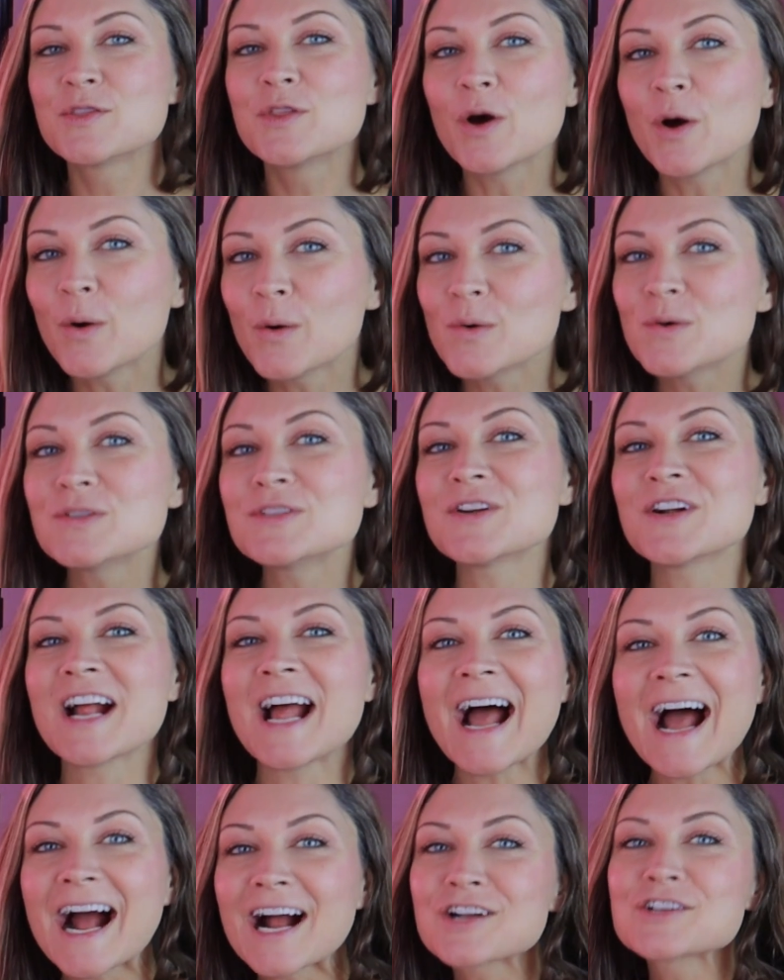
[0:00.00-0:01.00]
Those
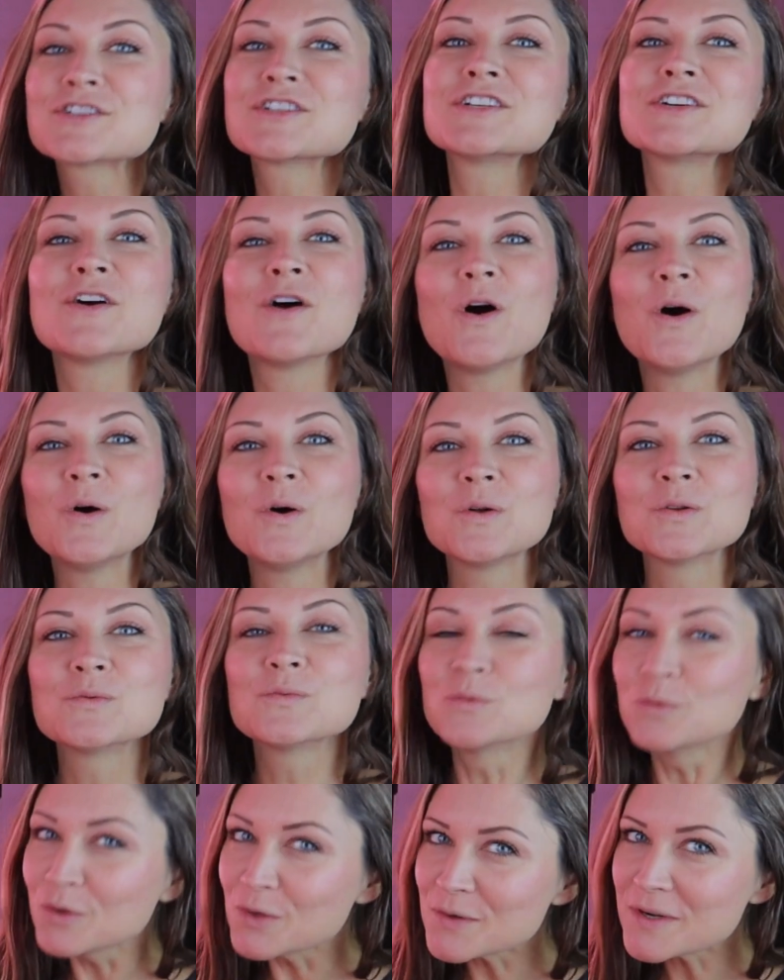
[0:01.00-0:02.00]
are actually
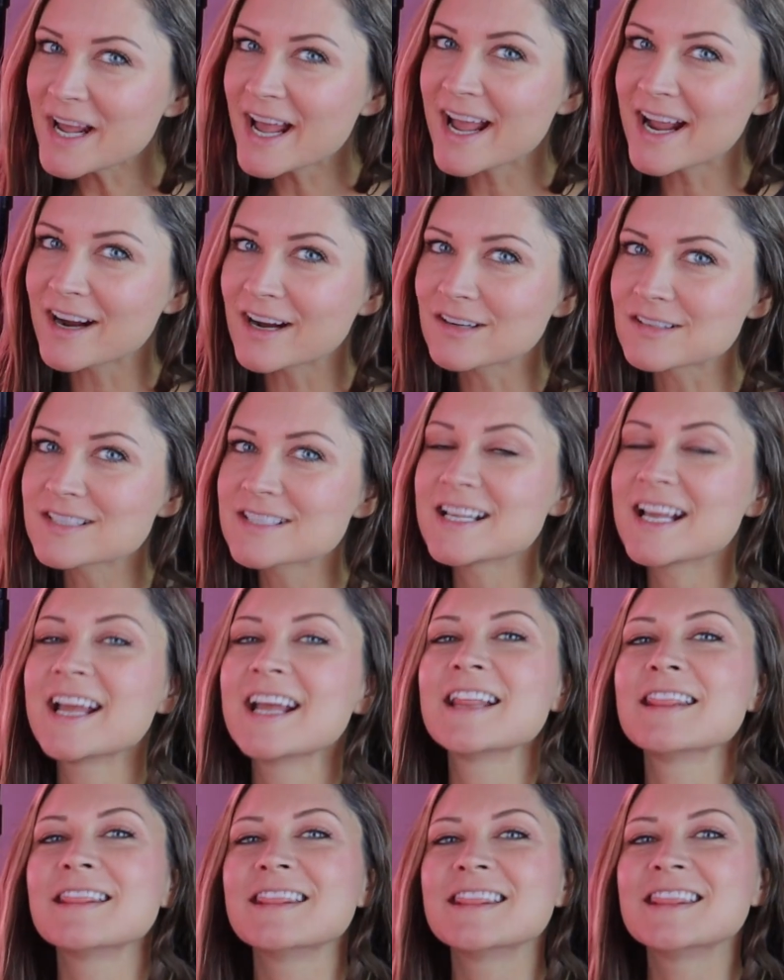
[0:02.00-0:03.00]
called root hairs,
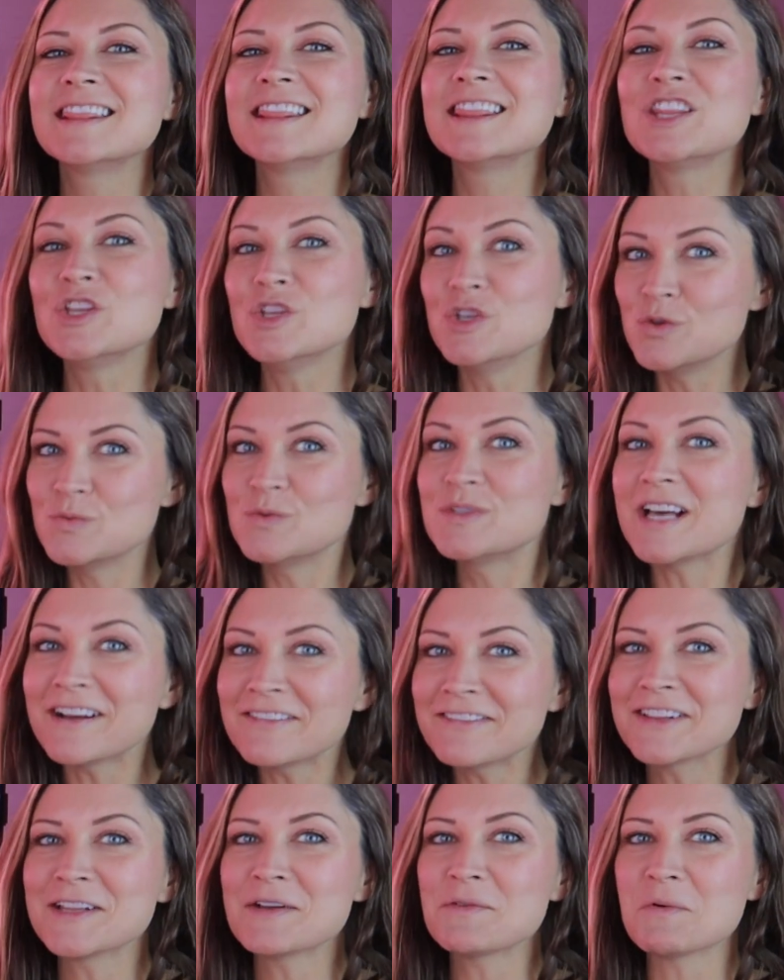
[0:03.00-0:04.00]
and you
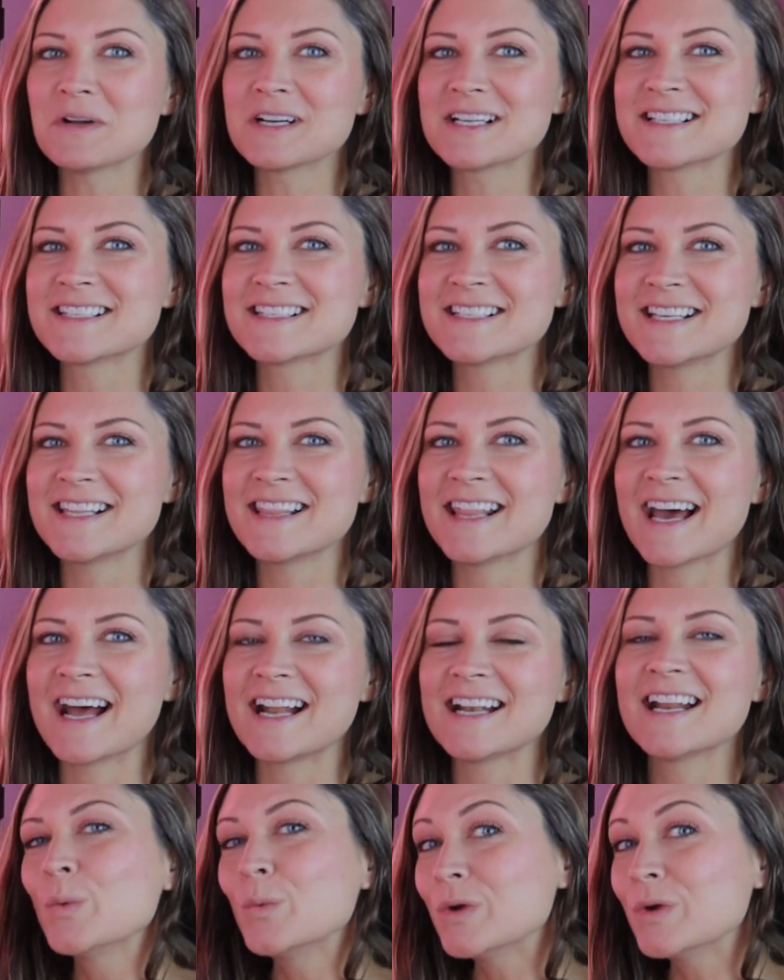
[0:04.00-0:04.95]
definitely want to see that.